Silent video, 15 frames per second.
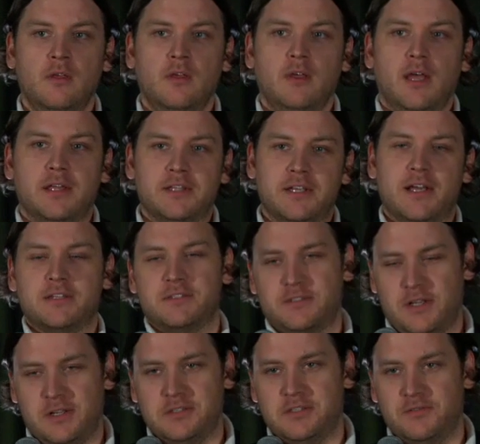And then, as Telly
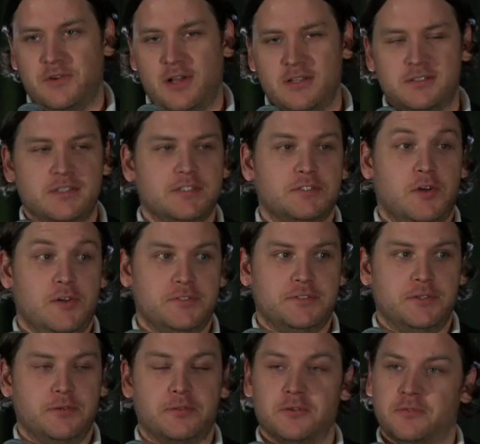Savalas says, also
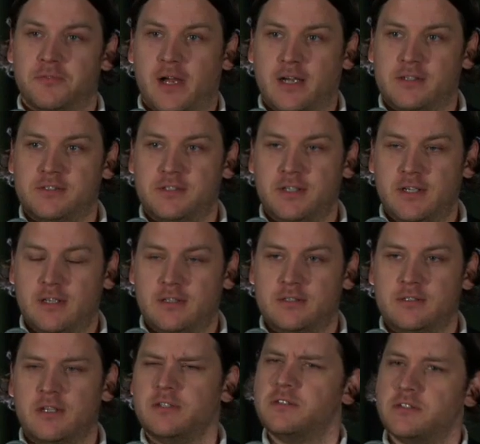through vaccines.
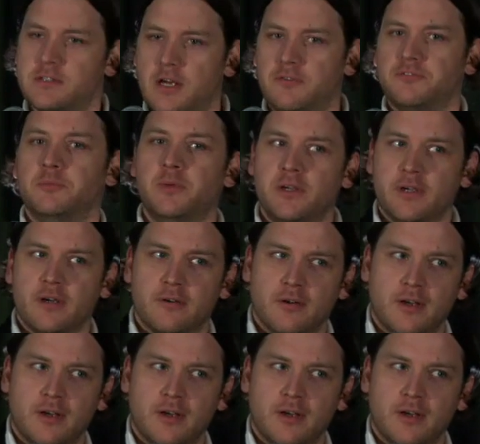Does this sound familiar, right?